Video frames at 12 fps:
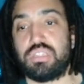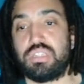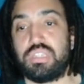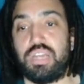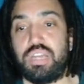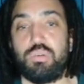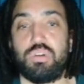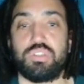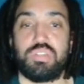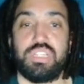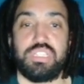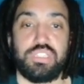Now what do
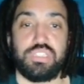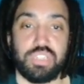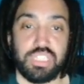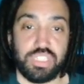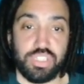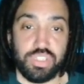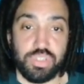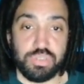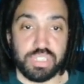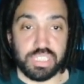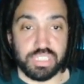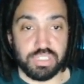I need to use? I need to use
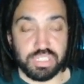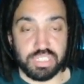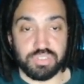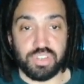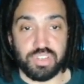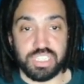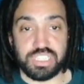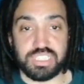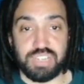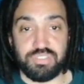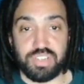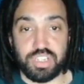it. So it says find the
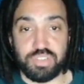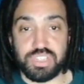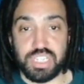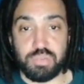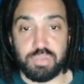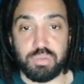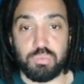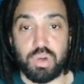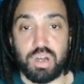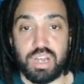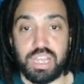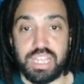exact value of t when
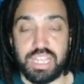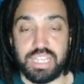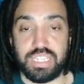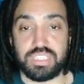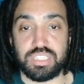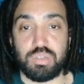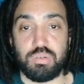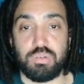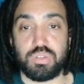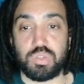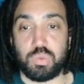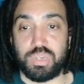y is
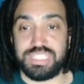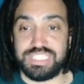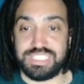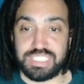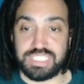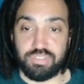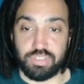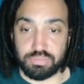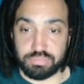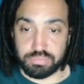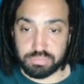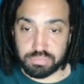27.
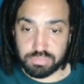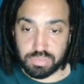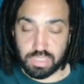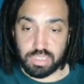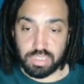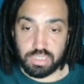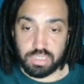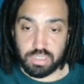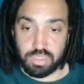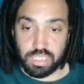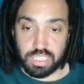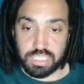
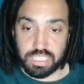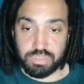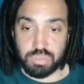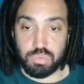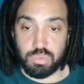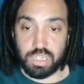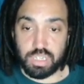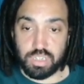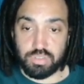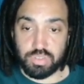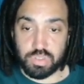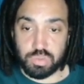Okay, so that means 1
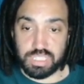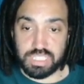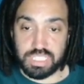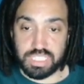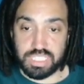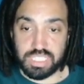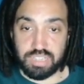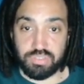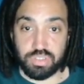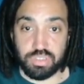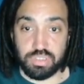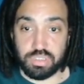over
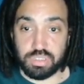27